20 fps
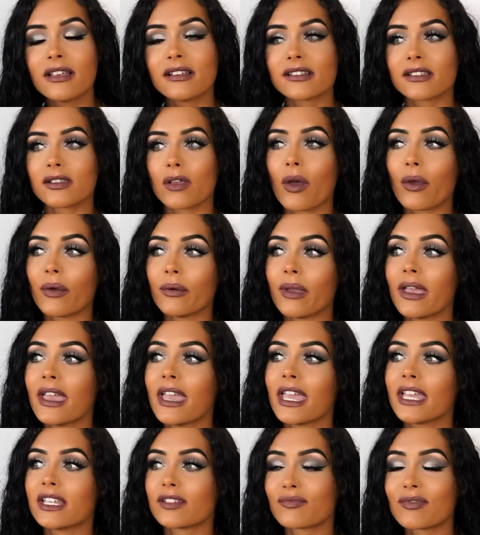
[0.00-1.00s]
So
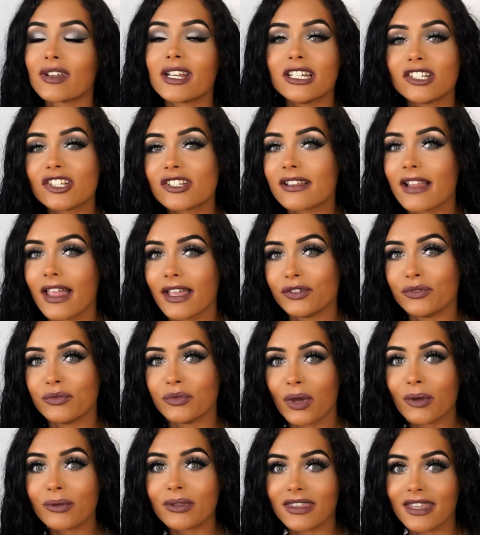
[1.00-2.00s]
it's really just letting you
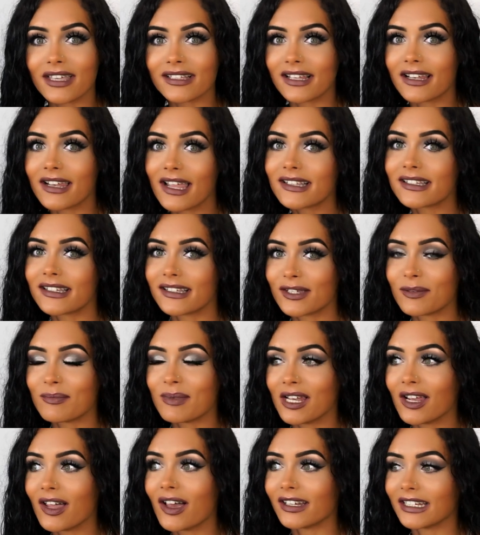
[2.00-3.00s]
know that there's a lesson to
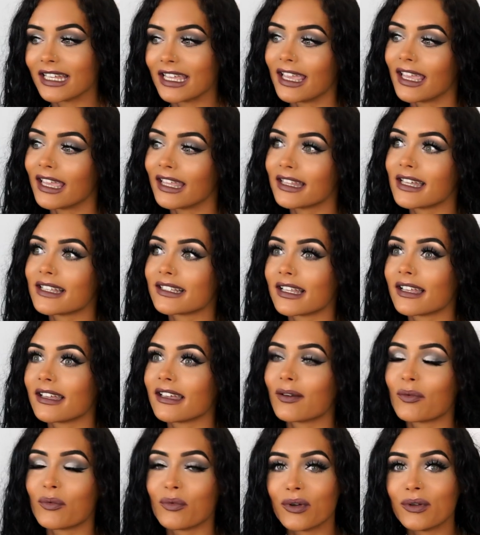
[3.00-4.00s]
be learnt here, there's
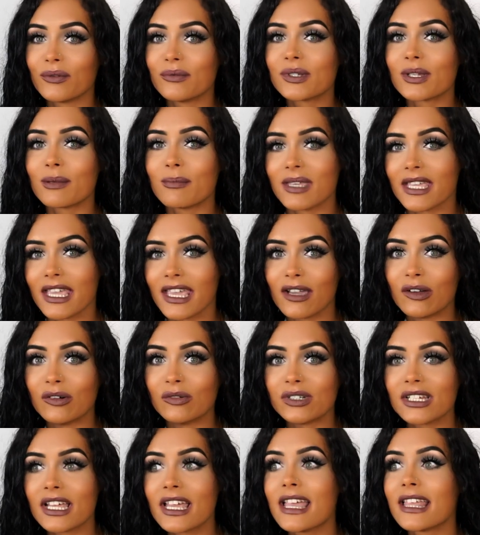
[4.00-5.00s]
a wound to be
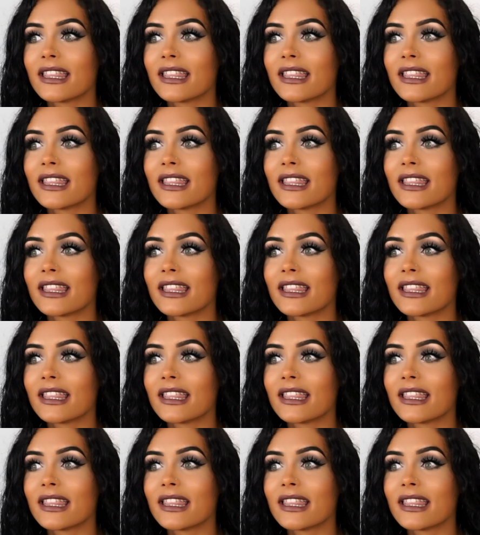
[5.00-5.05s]
healed,